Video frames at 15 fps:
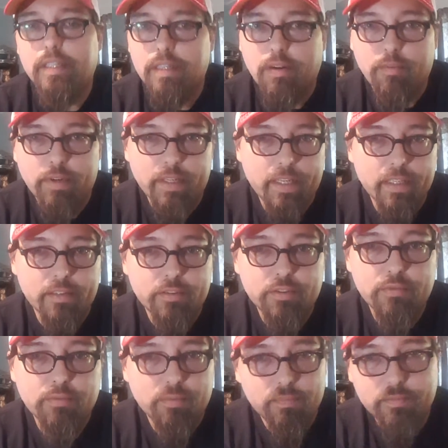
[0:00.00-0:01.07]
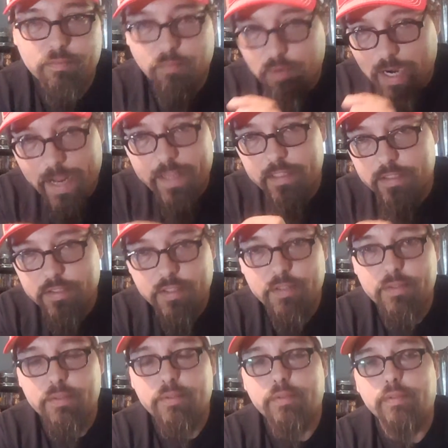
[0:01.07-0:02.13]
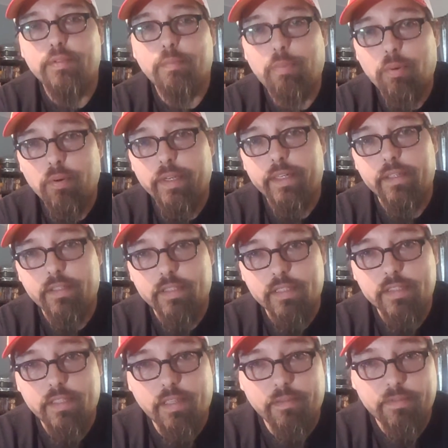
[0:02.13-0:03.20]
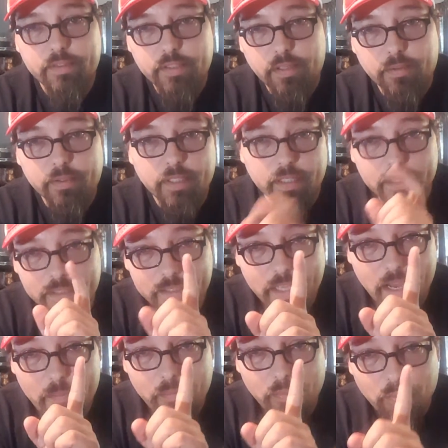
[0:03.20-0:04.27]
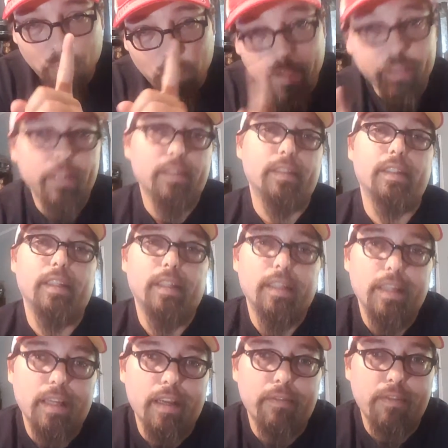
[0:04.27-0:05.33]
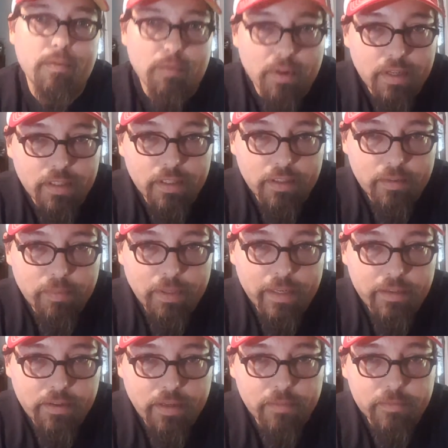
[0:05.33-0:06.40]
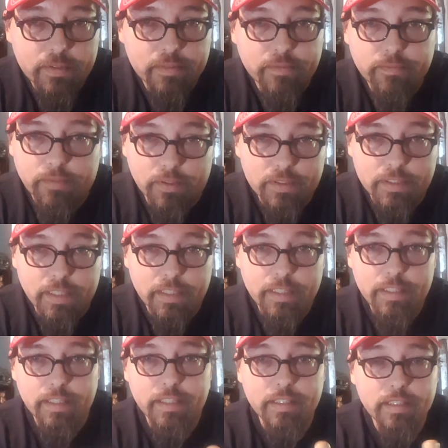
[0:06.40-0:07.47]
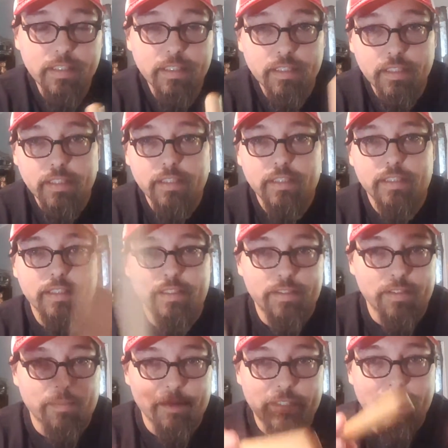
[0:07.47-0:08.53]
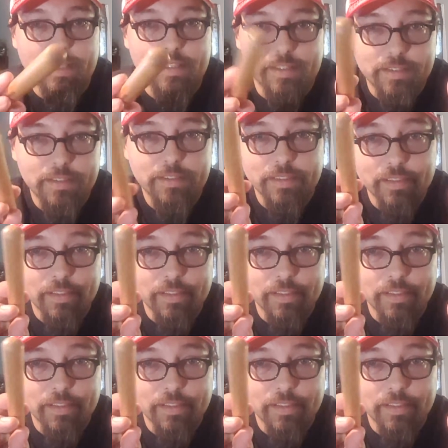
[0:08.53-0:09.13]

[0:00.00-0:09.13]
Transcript: I want to get right to the point on this stuff. So step one, if you want to learn to play drums, first thing you need is some of these